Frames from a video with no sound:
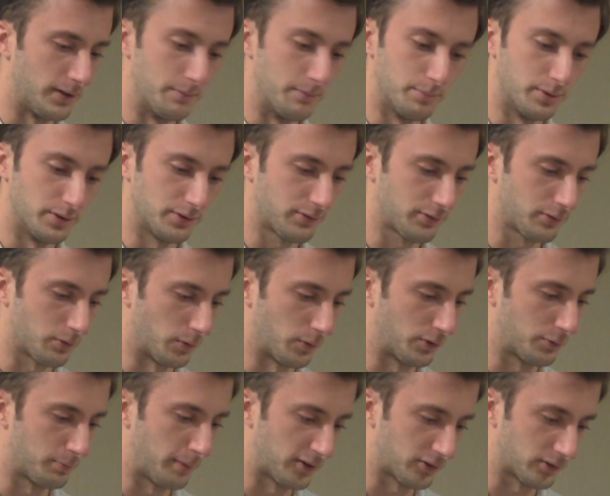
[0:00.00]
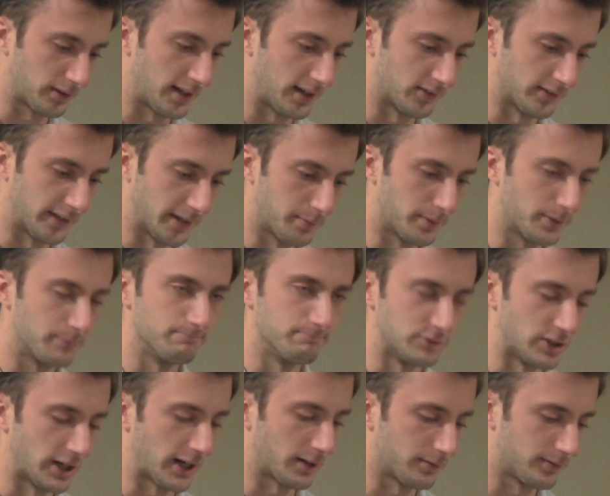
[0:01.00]
inputs or specialized labor,
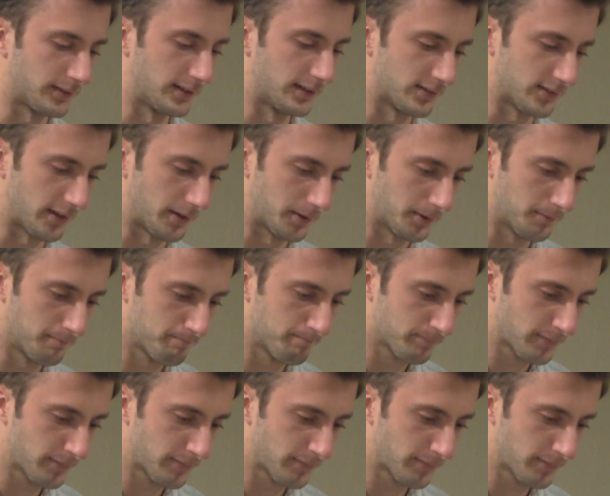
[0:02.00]
geography, etc.